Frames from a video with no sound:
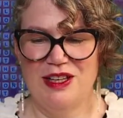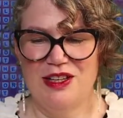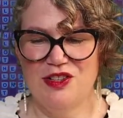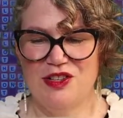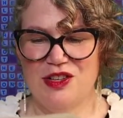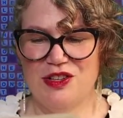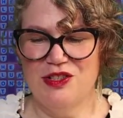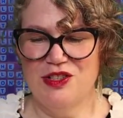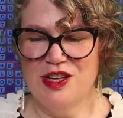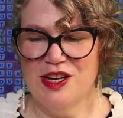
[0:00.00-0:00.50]

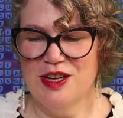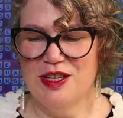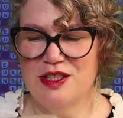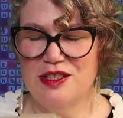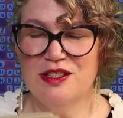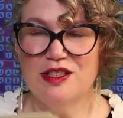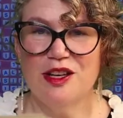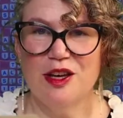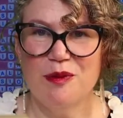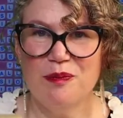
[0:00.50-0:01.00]
Charles
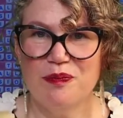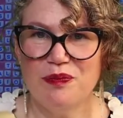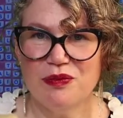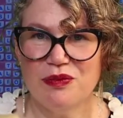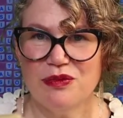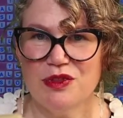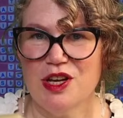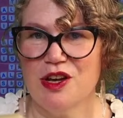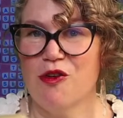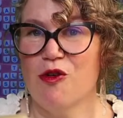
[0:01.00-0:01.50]
Dickens
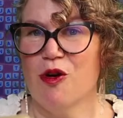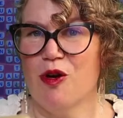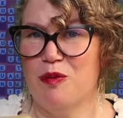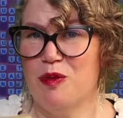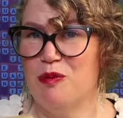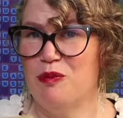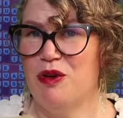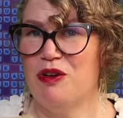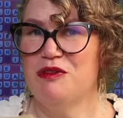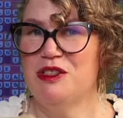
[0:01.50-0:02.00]
did grow up
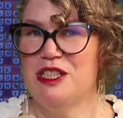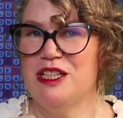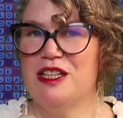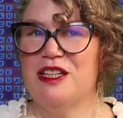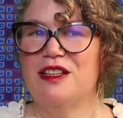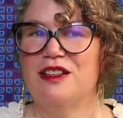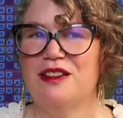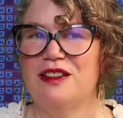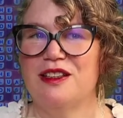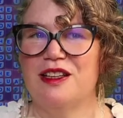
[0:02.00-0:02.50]
in
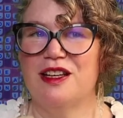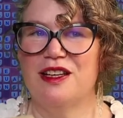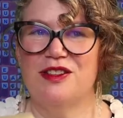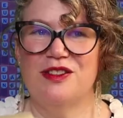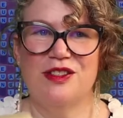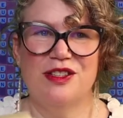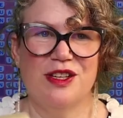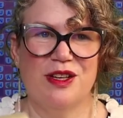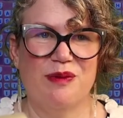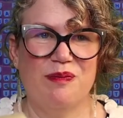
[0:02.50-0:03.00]
poverty
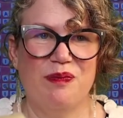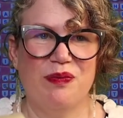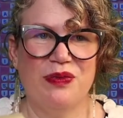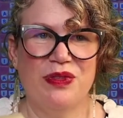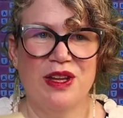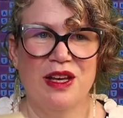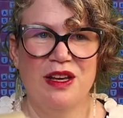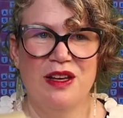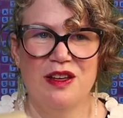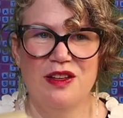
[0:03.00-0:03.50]
and
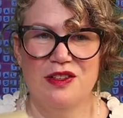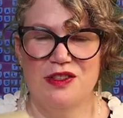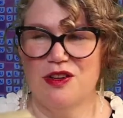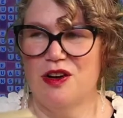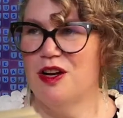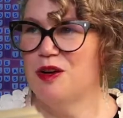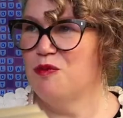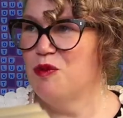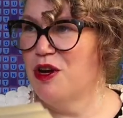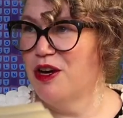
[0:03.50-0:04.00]

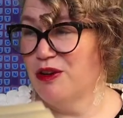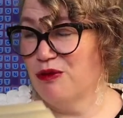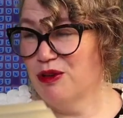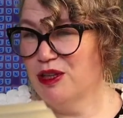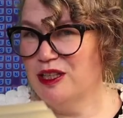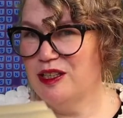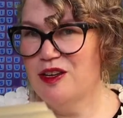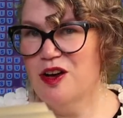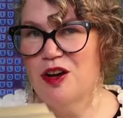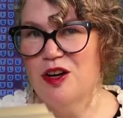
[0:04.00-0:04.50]
started work really
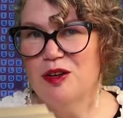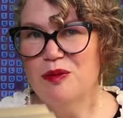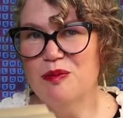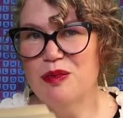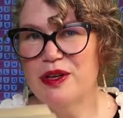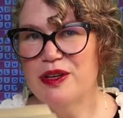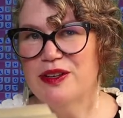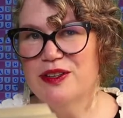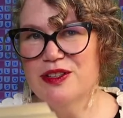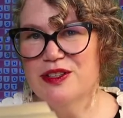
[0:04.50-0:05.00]
young
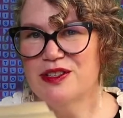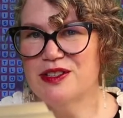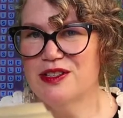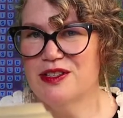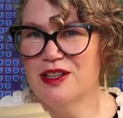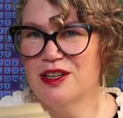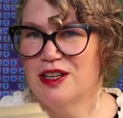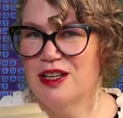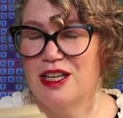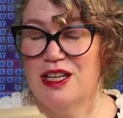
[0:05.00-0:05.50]
because
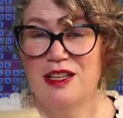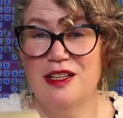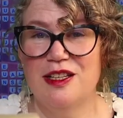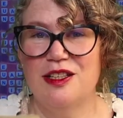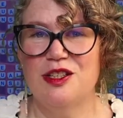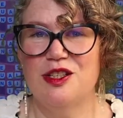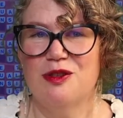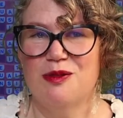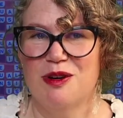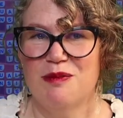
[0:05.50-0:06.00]
he
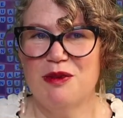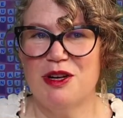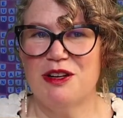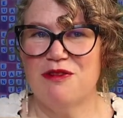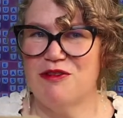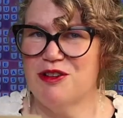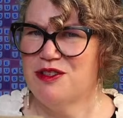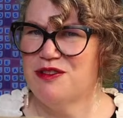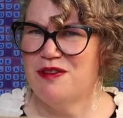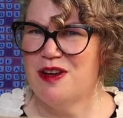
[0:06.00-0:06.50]
needed to earn money
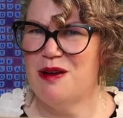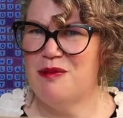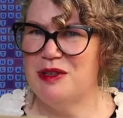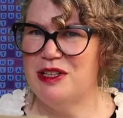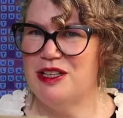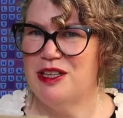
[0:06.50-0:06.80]
for his family.